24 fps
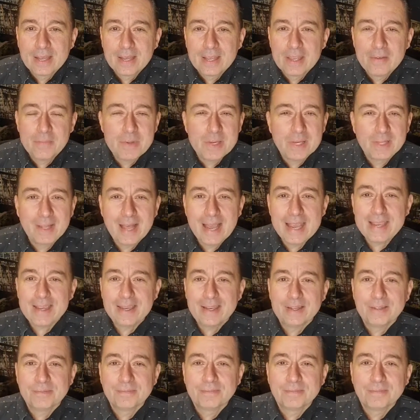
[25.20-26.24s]
give me a
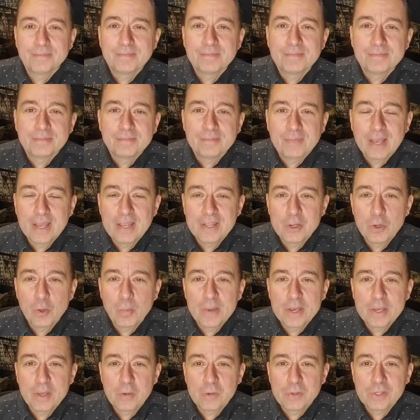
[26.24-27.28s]
like, and you'll
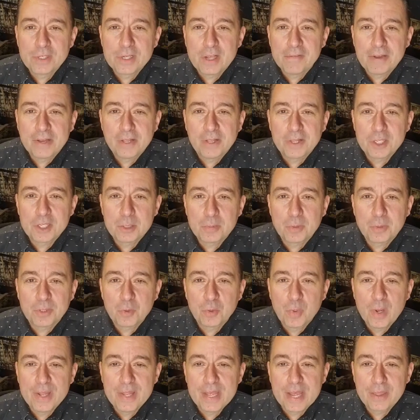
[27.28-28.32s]
make yourself eligible to
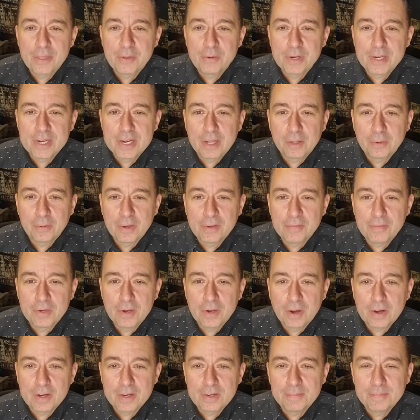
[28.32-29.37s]
win that $30 gift
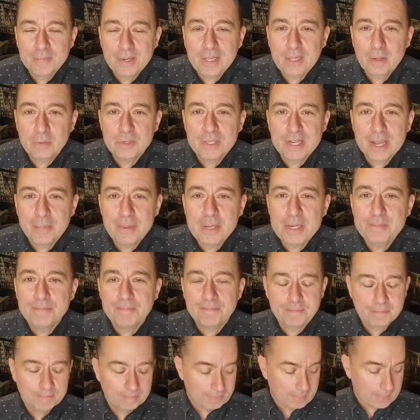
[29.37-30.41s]
card. Hello, Debbie.
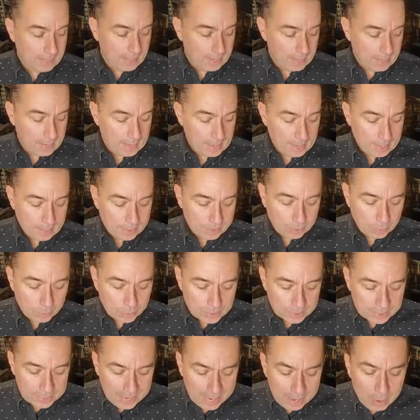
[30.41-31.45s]
So
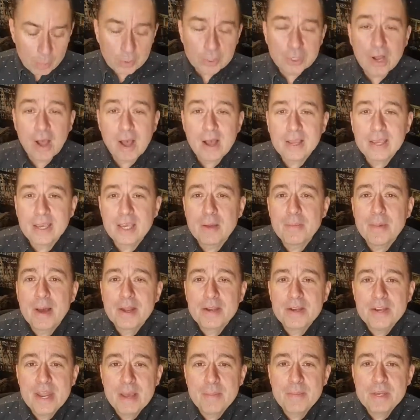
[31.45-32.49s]
today we're talking
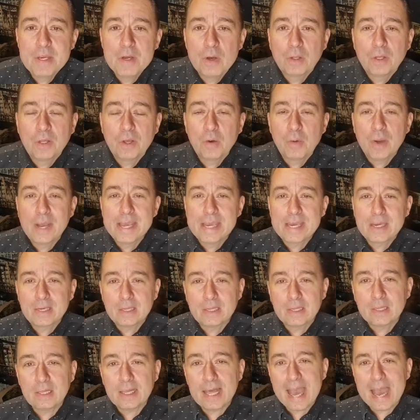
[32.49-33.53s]
about Nebbiolo, a
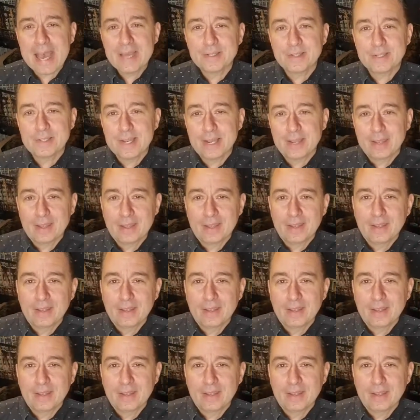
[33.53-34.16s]
classic